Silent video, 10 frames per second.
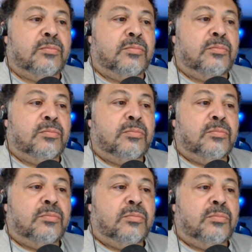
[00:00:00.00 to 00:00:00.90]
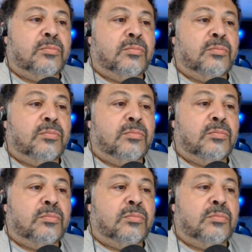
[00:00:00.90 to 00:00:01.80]

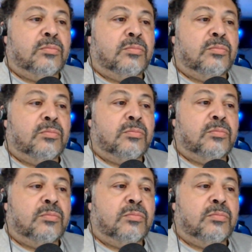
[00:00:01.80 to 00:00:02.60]
Nobody speaks.